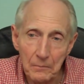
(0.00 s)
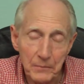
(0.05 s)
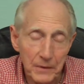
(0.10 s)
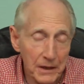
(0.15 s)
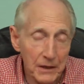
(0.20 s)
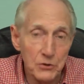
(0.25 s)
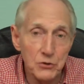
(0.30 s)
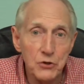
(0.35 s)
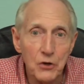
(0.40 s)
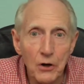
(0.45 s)

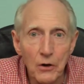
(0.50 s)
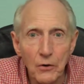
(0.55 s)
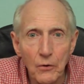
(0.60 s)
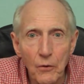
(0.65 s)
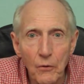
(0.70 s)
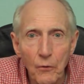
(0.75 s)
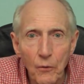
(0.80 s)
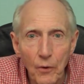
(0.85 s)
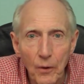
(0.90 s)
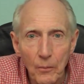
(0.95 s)

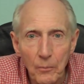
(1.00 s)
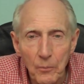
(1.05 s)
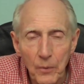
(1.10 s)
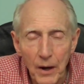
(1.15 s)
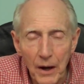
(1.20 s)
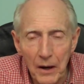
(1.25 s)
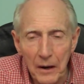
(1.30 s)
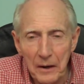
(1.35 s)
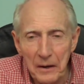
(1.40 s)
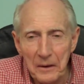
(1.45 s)
internal
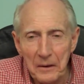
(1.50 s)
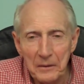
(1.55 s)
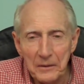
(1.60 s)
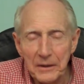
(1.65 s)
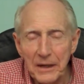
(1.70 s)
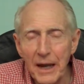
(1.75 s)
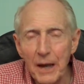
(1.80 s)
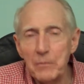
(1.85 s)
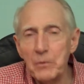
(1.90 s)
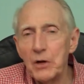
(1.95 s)

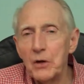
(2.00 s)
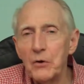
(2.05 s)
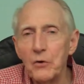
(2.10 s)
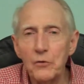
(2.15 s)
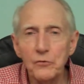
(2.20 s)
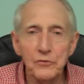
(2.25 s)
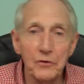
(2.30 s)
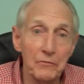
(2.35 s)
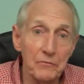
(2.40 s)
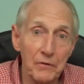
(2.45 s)

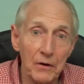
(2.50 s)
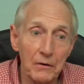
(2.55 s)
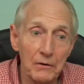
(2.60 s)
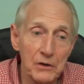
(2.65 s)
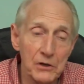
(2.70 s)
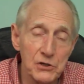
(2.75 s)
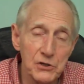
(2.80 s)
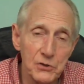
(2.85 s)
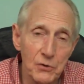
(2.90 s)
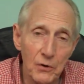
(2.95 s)
chemicals of
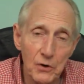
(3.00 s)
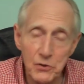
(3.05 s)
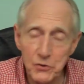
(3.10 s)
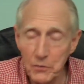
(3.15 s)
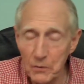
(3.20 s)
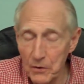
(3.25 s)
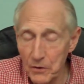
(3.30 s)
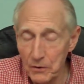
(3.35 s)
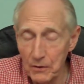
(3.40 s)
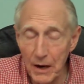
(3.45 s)
various
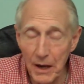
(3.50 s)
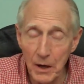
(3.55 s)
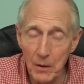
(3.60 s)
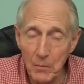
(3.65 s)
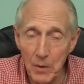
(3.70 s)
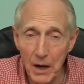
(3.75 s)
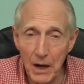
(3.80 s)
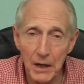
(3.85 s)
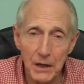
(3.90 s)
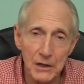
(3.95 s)
sorts, whether
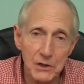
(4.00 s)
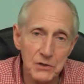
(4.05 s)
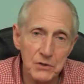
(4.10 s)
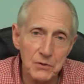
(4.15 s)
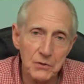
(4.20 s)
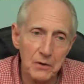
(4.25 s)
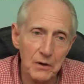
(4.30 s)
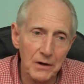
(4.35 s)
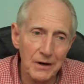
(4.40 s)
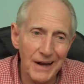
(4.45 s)
antibiotics
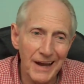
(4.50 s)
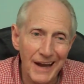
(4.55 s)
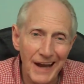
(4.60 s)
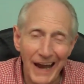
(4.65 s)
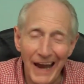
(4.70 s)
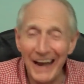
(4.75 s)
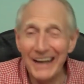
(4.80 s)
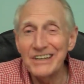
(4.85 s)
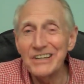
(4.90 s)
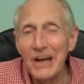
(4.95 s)
or
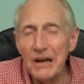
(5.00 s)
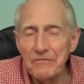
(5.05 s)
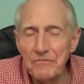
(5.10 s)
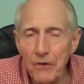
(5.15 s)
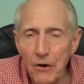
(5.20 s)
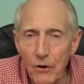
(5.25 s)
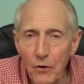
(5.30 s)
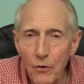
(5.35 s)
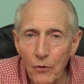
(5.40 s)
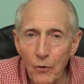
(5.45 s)

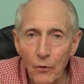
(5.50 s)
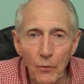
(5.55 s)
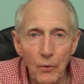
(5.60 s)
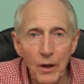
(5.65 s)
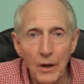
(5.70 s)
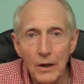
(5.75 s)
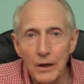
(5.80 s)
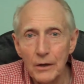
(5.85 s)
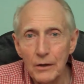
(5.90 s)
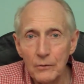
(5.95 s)
antifungal,
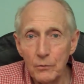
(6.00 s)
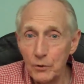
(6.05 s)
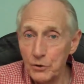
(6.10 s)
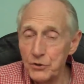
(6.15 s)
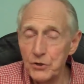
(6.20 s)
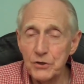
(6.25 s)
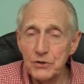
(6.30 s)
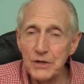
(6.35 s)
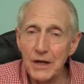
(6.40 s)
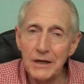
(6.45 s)

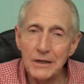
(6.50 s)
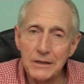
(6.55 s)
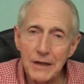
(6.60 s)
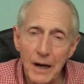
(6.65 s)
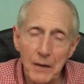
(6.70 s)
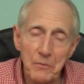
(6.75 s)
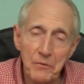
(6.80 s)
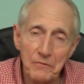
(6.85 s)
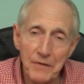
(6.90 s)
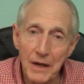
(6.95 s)
which is a
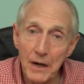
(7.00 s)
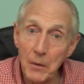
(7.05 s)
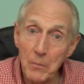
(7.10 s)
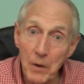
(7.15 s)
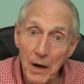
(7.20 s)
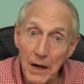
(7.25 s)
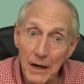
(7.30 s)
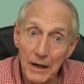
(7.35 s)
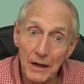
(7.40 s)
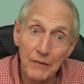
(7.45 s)
type of
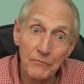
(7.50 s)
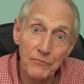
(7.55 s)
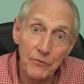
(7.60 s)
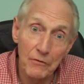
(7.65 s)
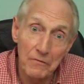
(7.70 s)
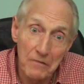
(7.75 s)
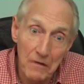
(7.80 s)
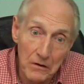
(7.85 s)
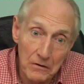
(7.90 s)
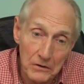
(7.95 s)
antibiotic
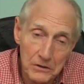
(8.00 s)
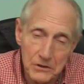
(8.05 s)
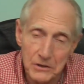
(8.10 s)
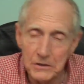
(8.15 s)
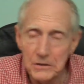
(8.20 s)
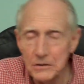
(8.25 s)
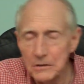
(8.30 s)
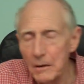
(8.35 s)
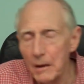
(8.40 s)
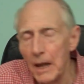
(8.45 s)
for
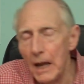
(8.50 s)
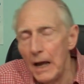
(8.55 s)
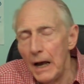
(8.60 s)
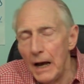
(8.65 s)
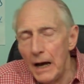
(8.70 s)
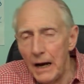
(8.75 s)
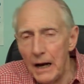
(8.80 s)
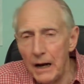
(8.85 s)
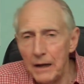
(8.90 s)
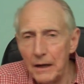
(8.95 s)
funguses,
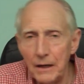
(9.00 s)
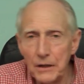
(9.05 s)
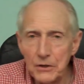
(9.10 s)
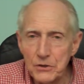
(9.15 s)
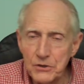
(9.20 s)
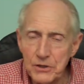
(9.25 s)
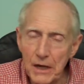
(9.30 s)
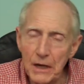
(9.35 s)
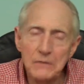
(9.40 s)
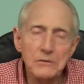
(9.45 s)
in a
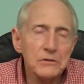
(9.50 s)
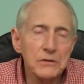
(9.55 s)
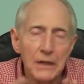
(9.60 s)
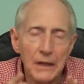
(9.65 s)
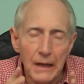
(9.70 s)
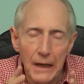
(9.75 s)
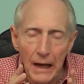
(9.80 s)
sense.